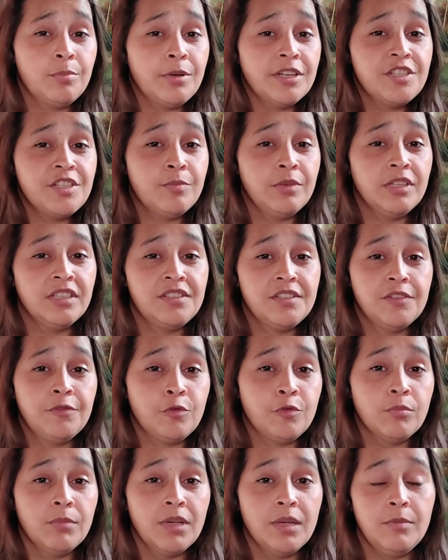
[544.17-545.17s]
a possibility
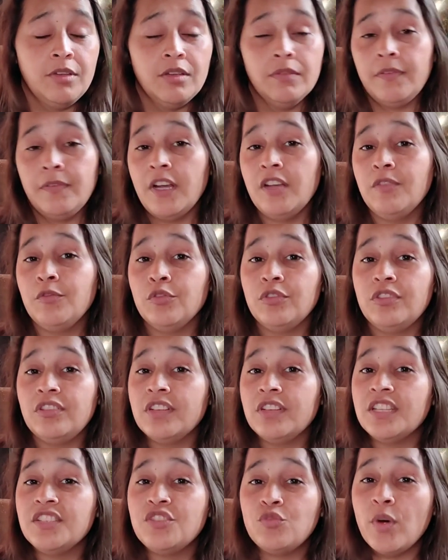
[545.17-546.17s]
for maybe a
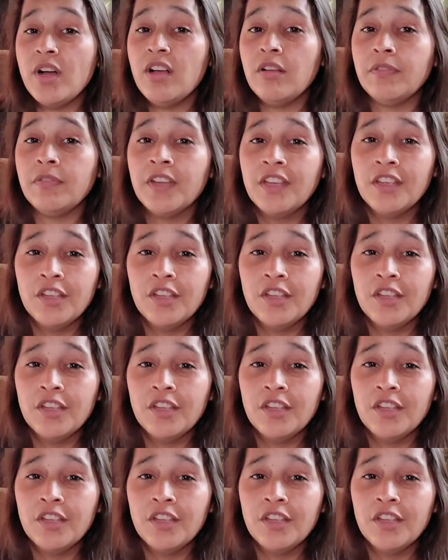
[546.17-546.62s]
512